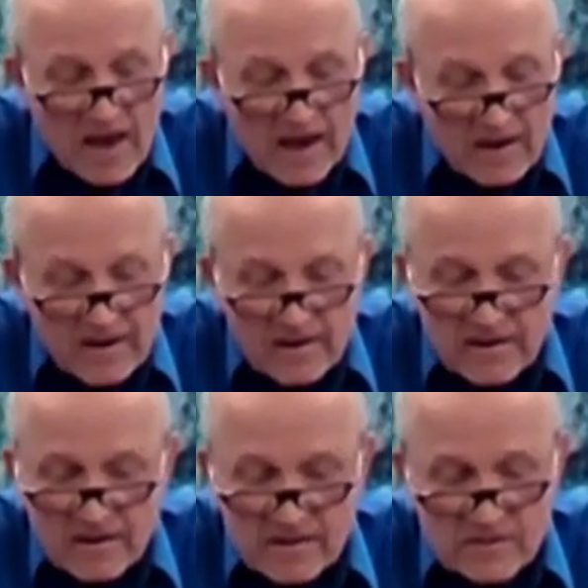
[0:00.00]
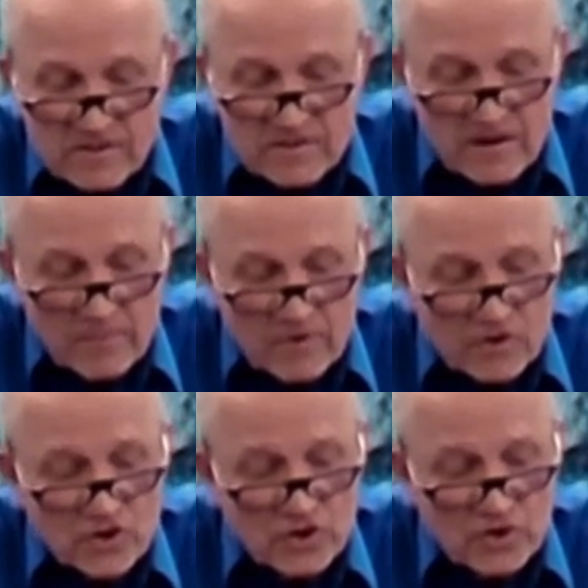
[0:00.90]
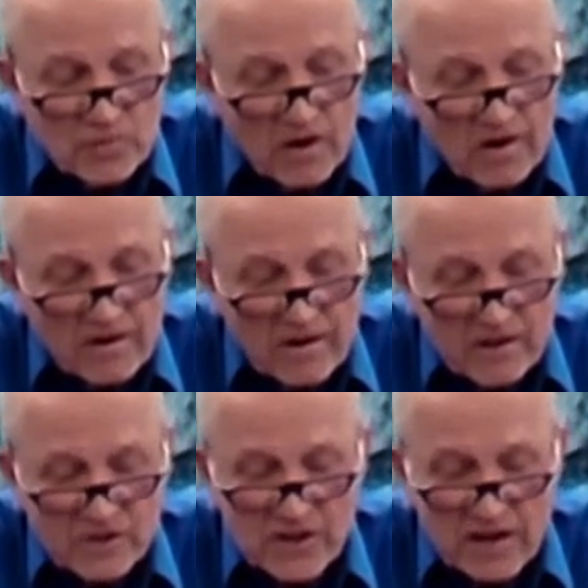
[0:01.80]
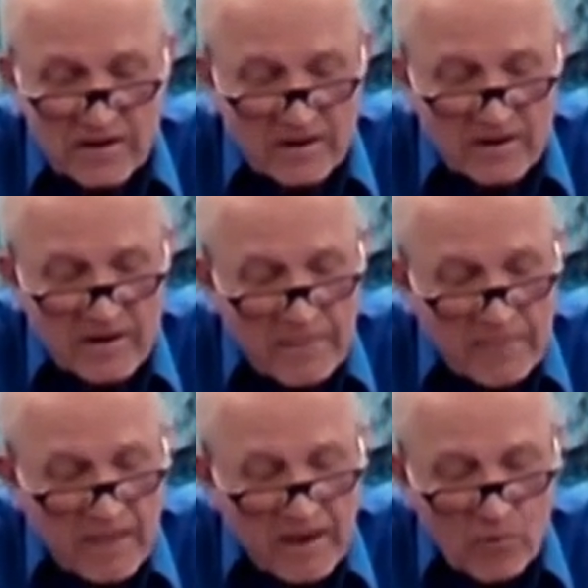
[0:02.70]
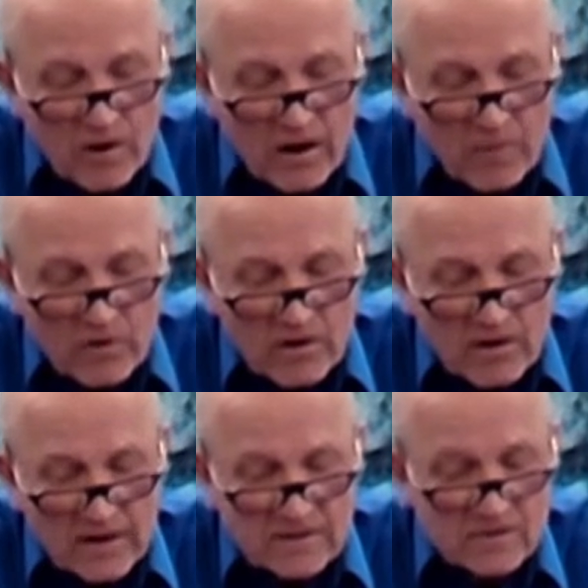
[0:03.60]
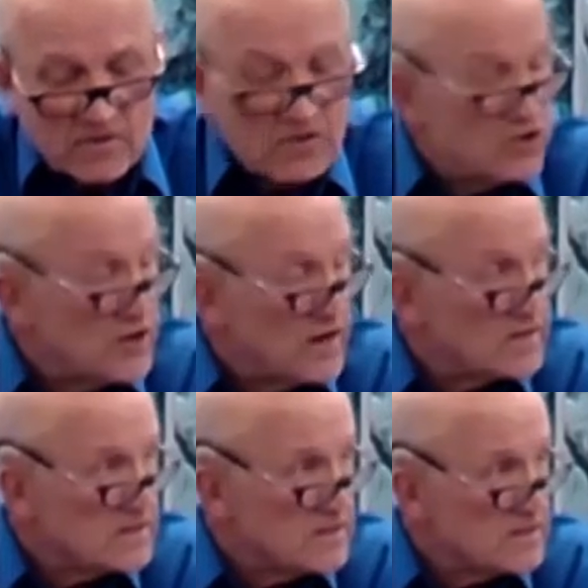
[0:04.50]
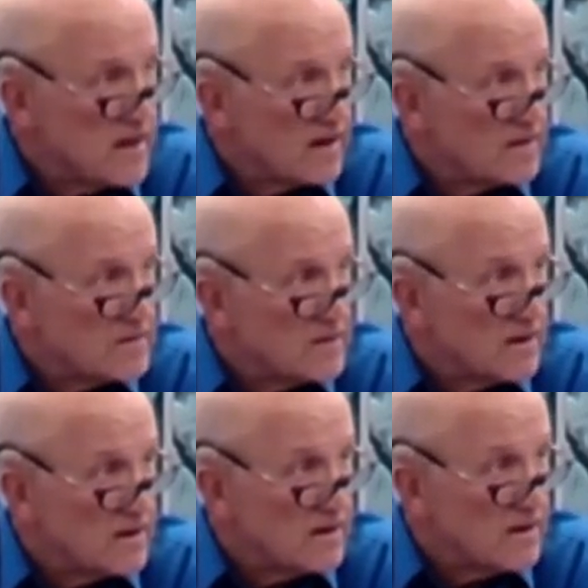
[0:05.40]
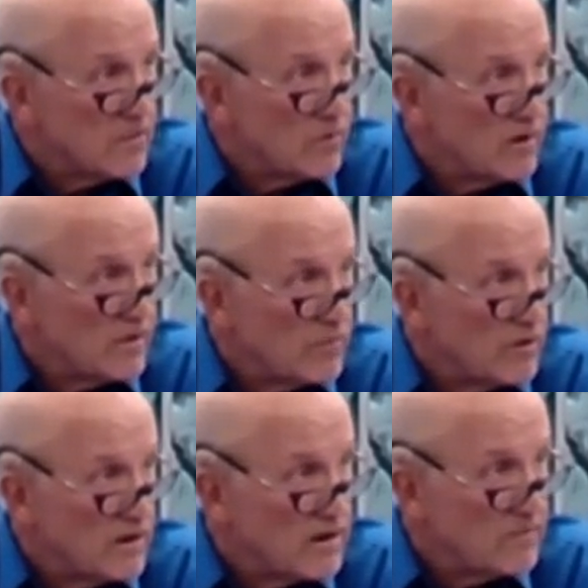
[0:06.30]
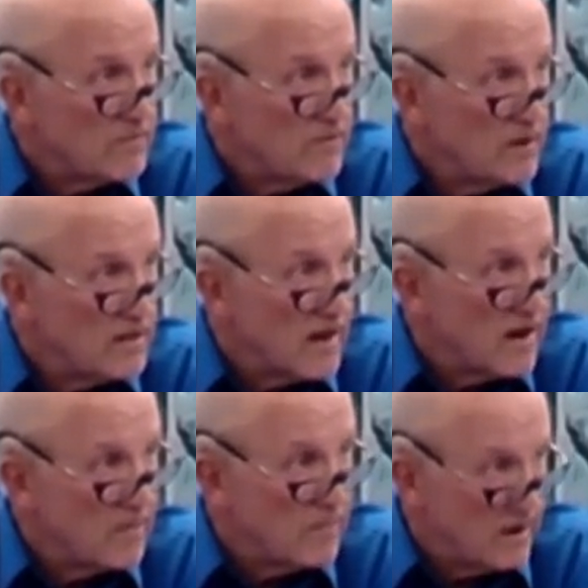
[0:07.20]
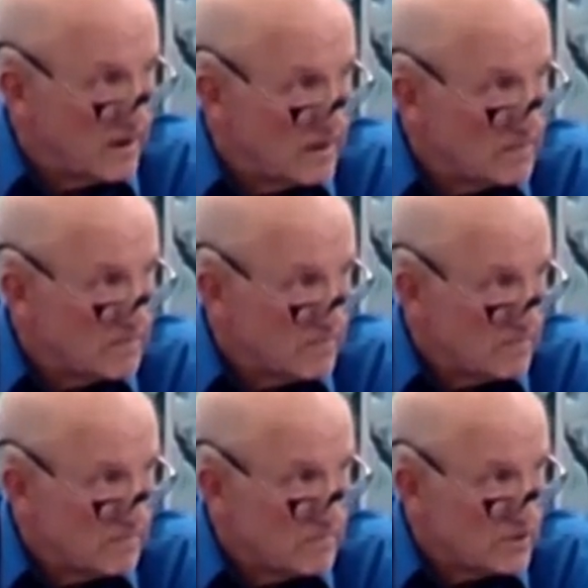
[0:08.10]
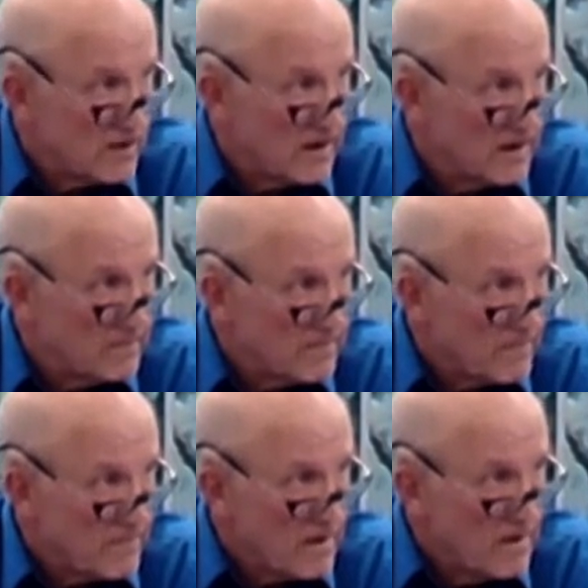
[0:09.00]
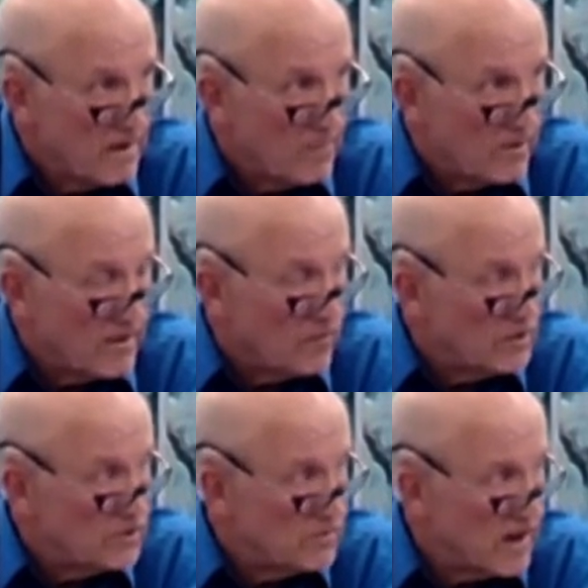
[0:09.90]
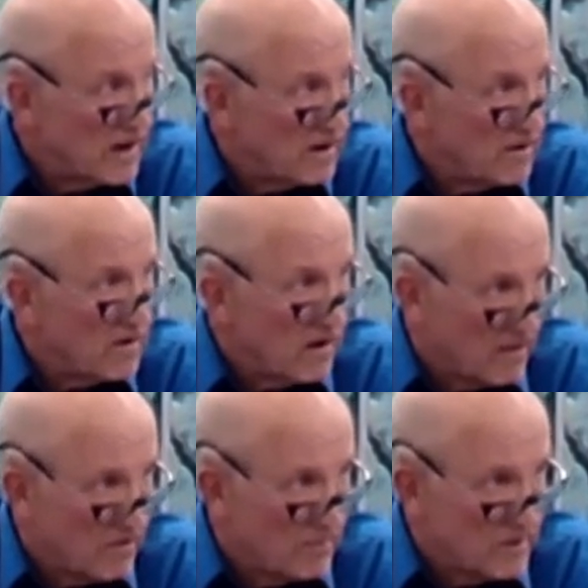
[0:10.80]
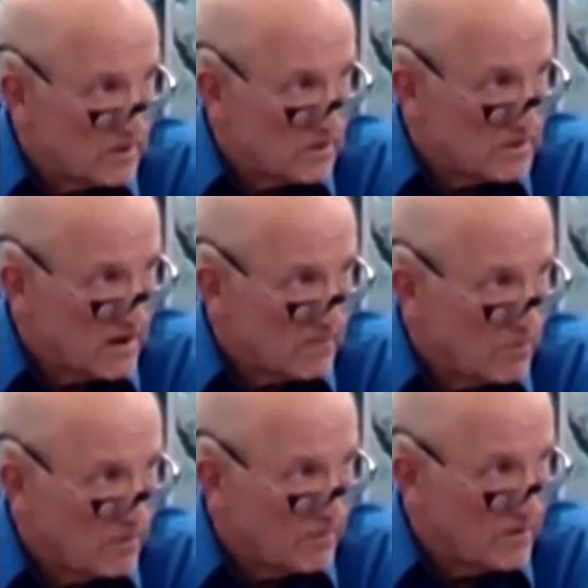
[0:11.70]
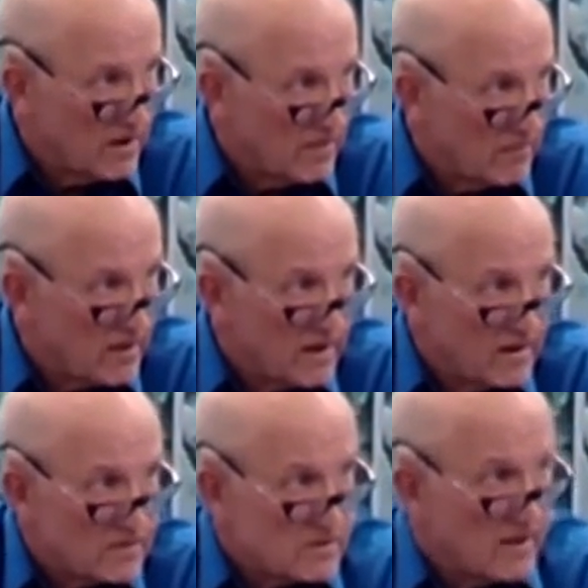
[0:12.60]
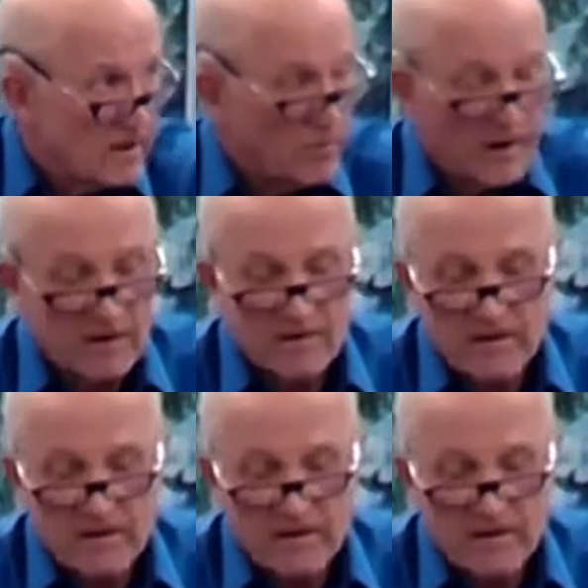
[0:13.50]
And it is number two on our agenda. And what I would like to suggest is that we reconvene that meeting tonight, but that we do that under other business after we've done everything else in that way,